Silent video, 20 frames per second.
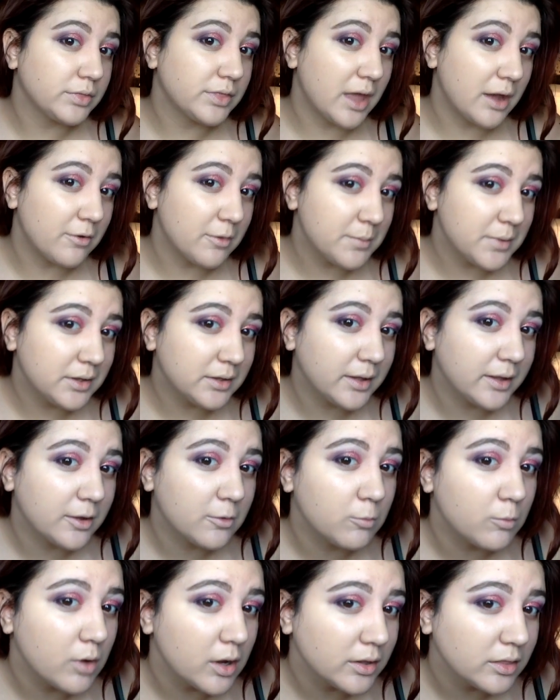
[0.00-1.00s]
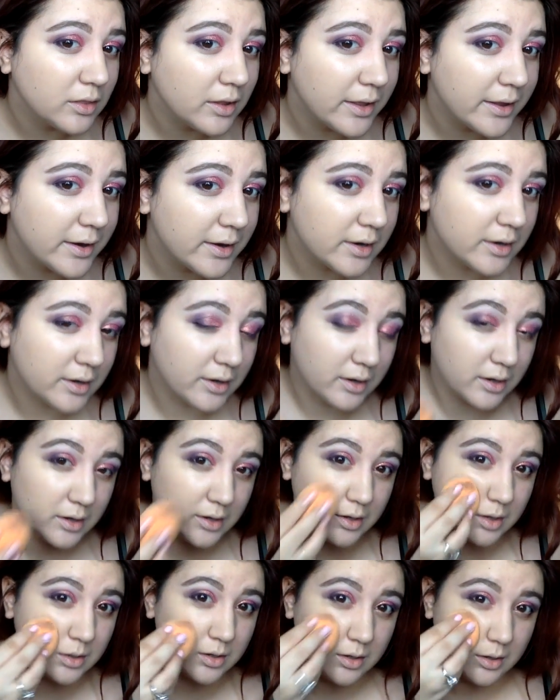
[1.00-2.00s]
That would be like one layer,
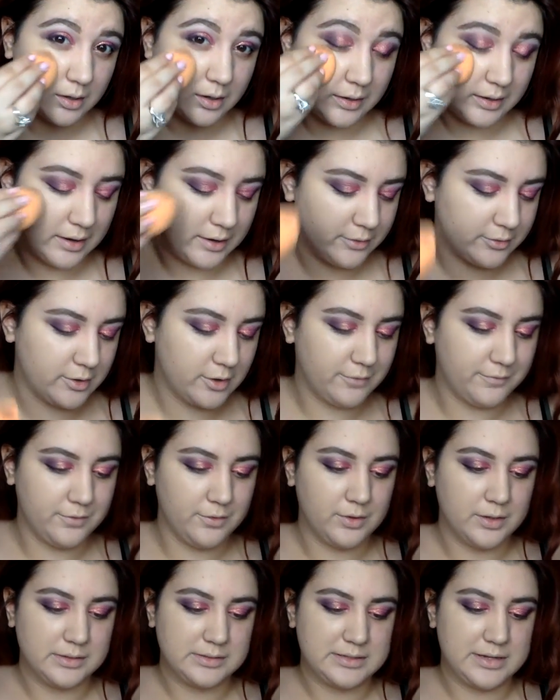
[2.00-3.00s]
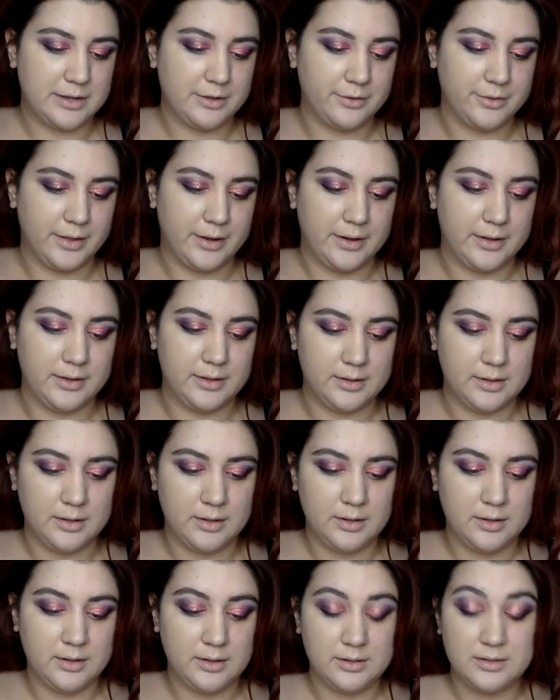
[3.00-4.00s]
and I don't know if you can tell that
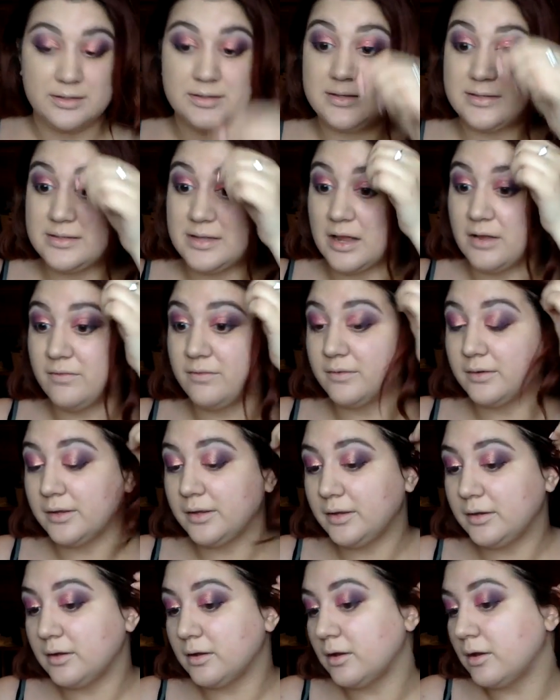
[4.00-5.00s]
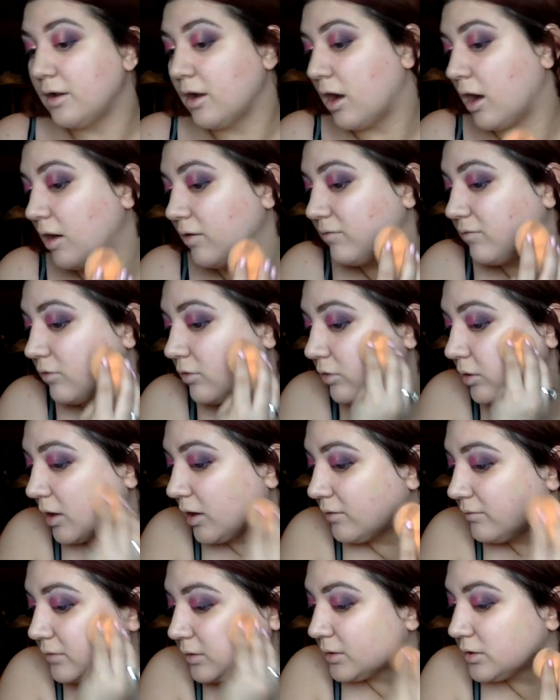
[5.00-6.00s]
it's definitely not full
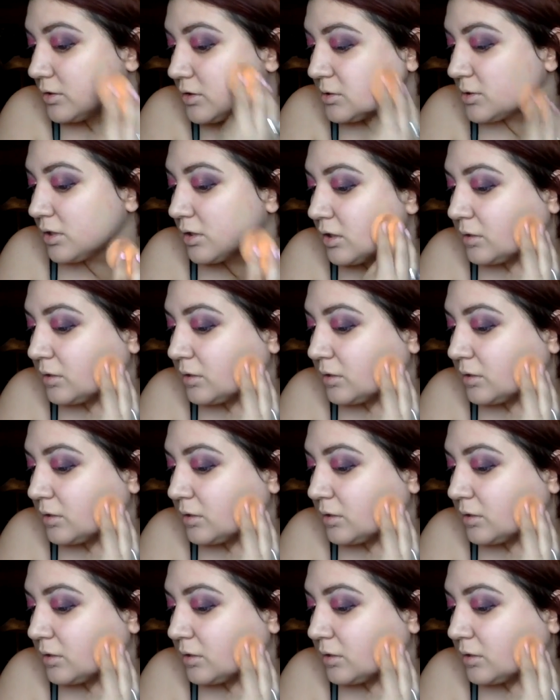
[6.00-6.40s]
coverage.